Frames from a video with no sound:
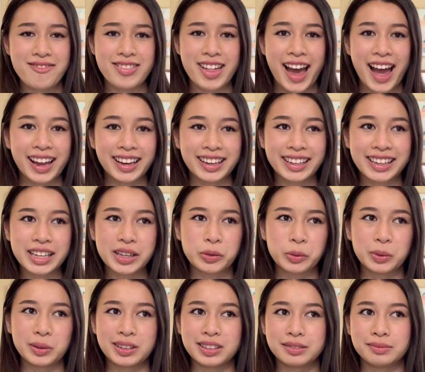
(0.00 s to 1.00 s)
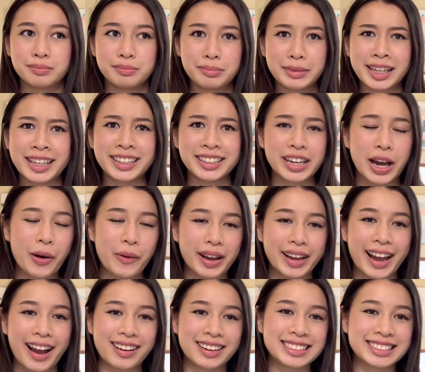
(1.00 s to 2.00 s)
that equal me knowing
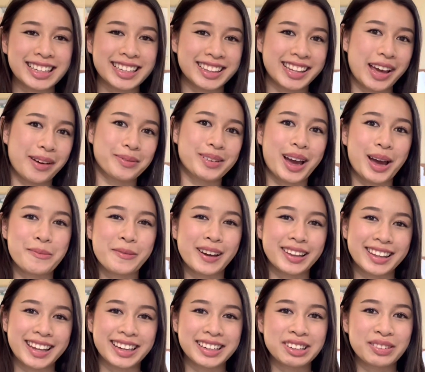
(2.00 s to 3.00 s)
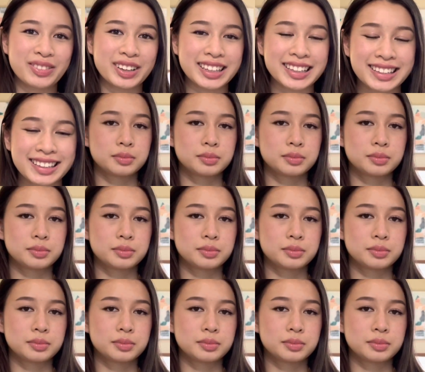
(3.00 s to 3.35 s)
how to take the MCAT by the end of it.